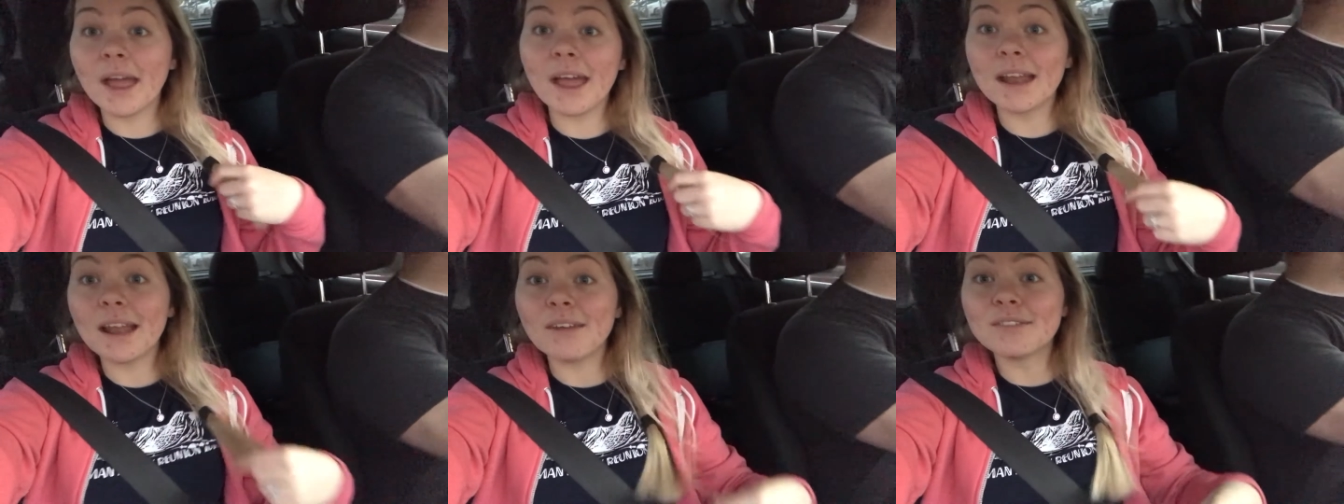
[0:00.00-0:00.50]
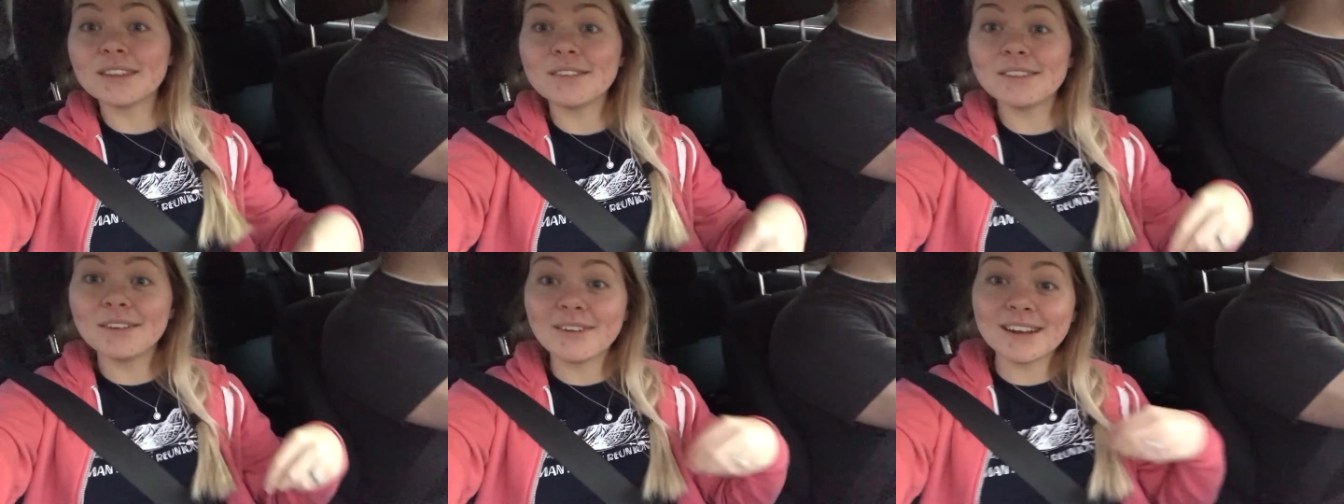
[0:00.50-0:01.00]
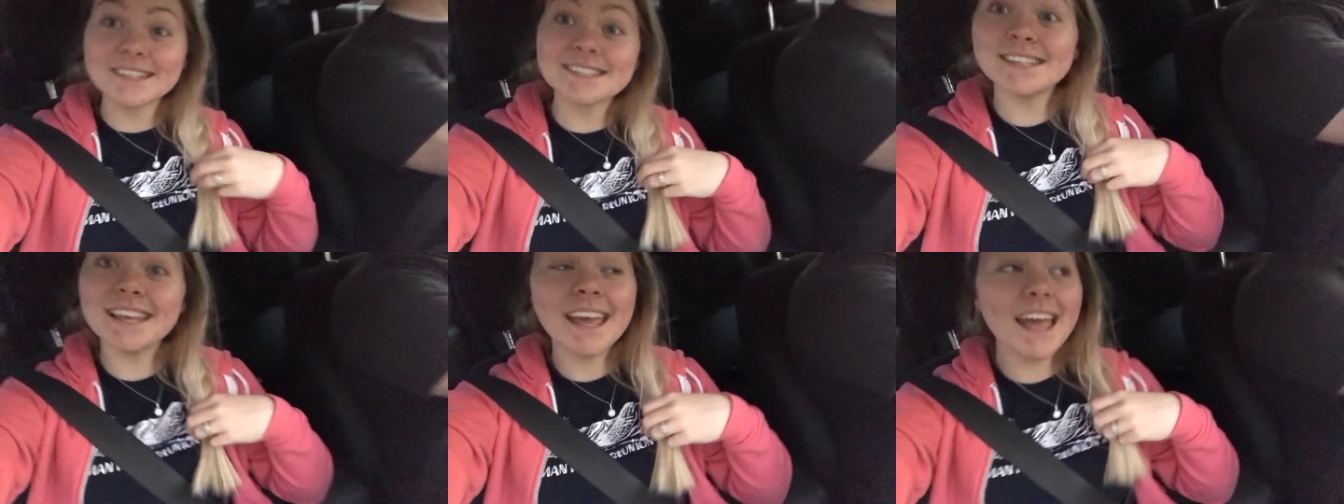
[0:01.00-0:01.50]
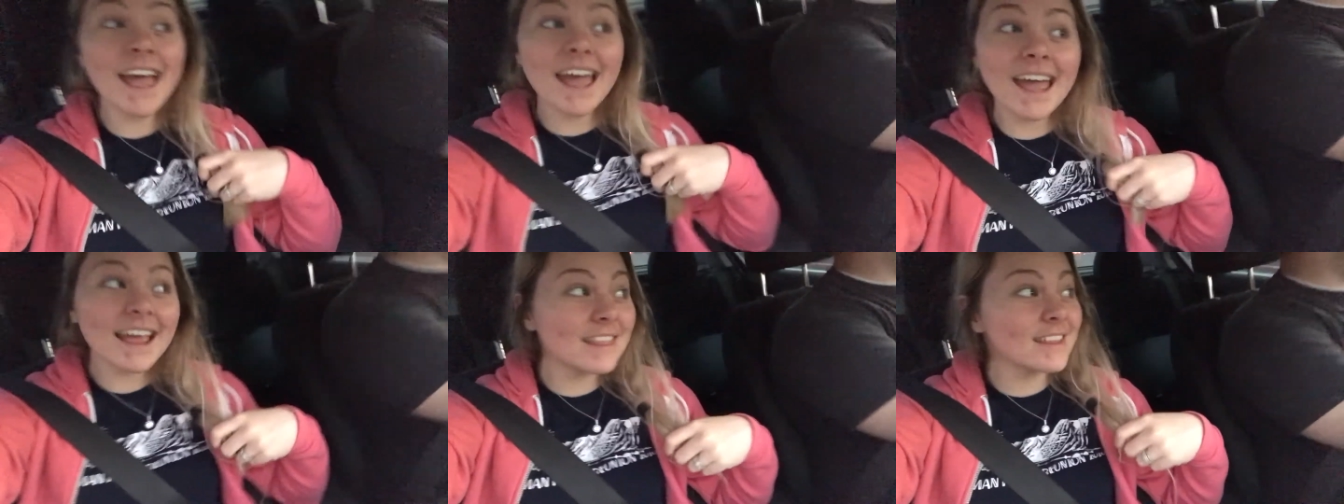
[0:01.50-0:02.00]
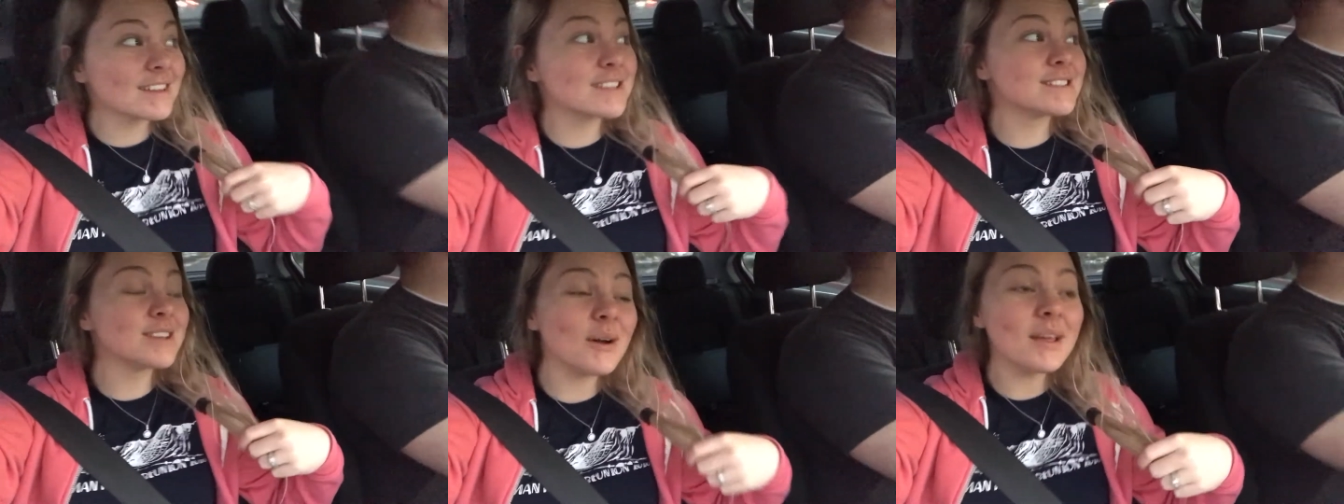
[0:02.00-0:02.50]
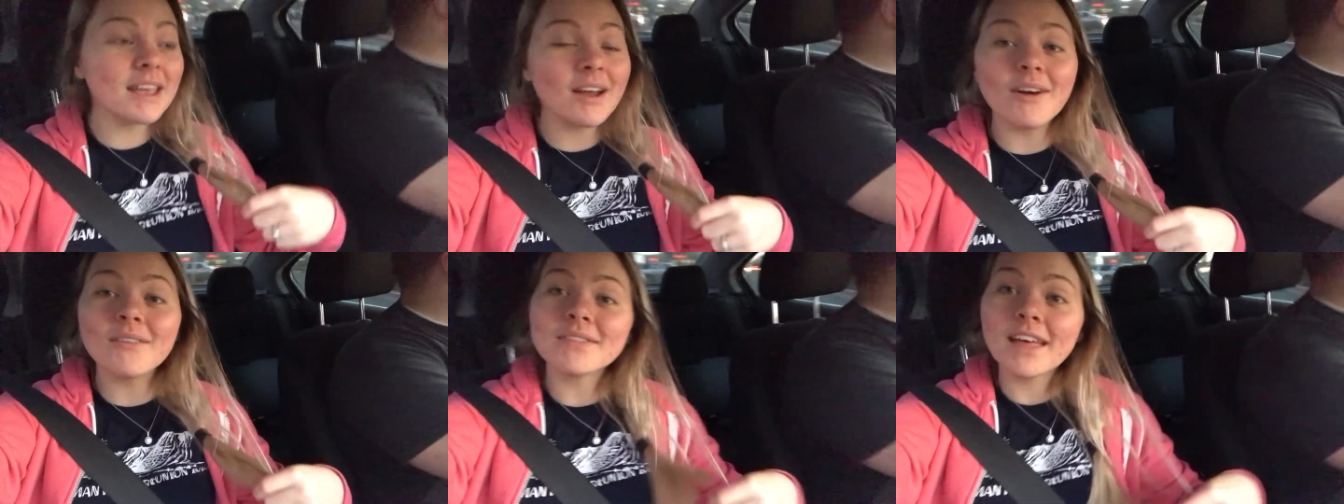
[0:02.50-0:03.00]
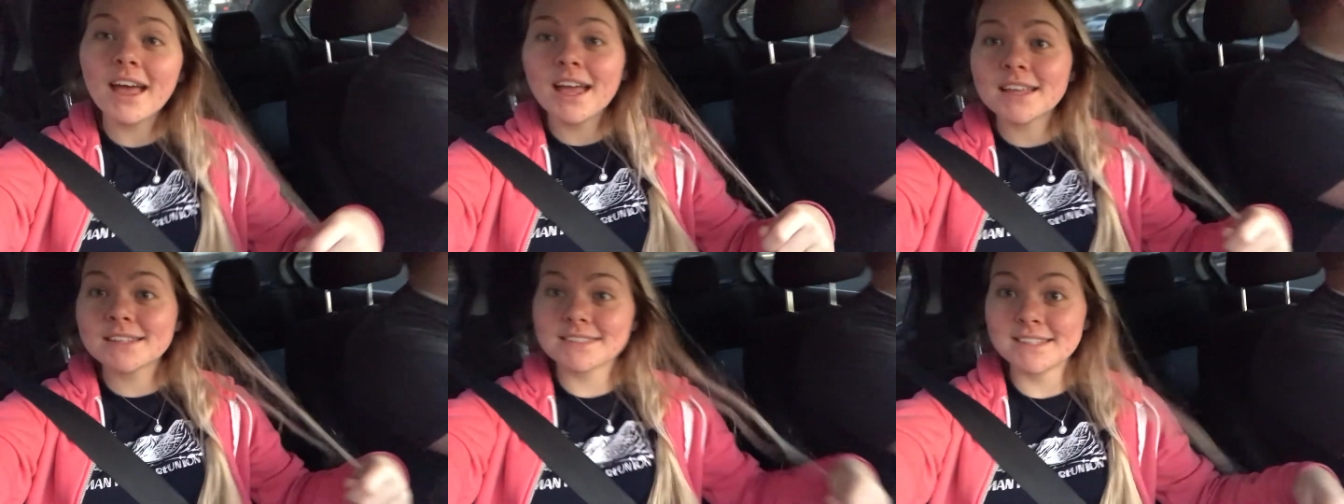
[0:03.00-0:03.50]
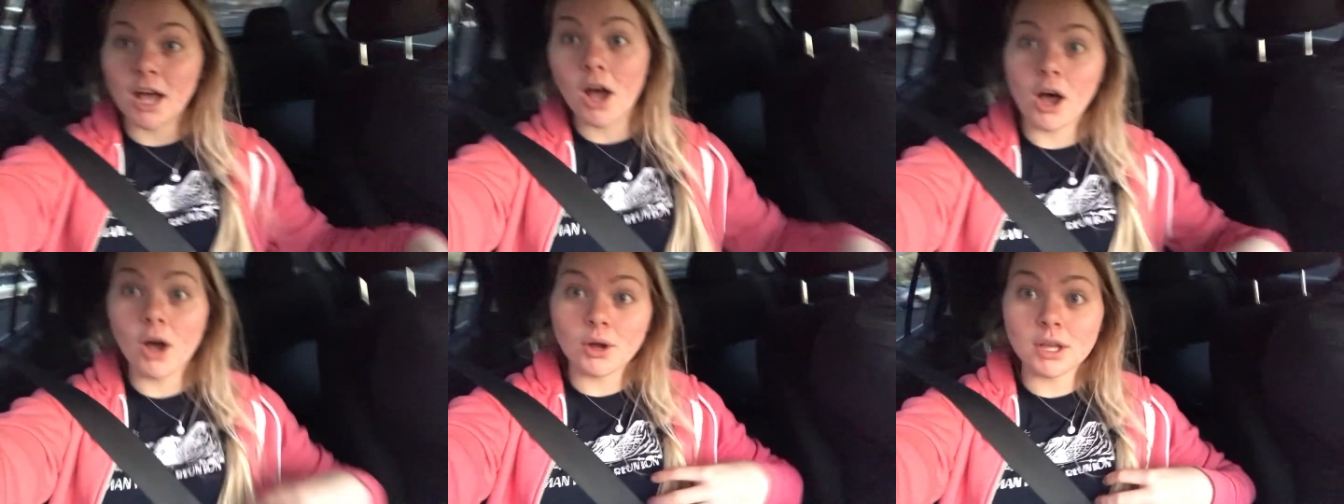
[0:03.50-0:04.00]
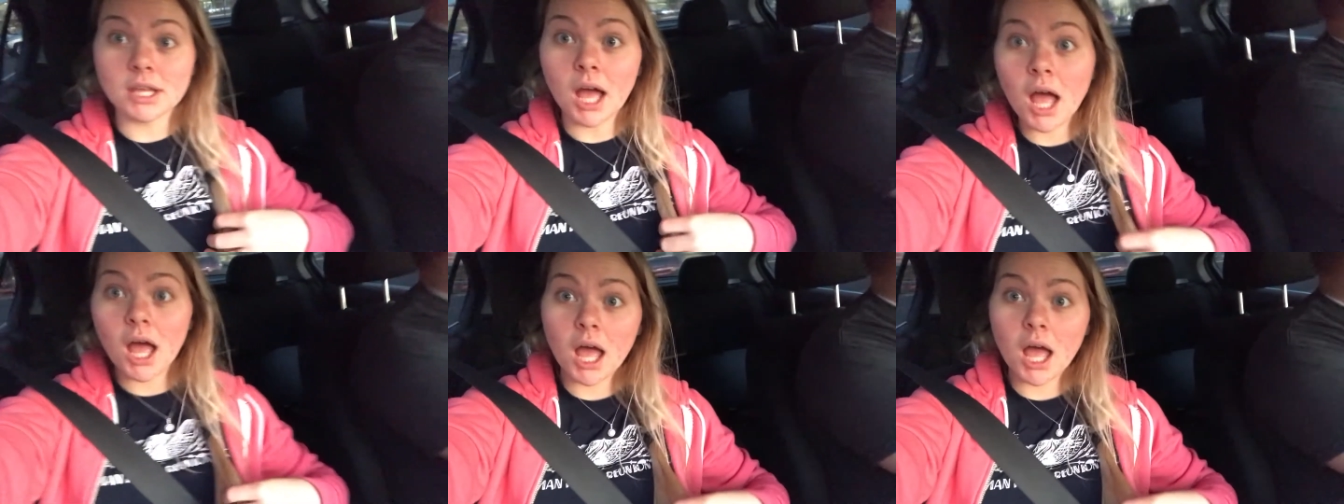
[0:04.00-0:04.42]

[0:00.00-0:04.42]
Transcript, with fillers: and I really, really want to see it. it looks so cute. So yeah.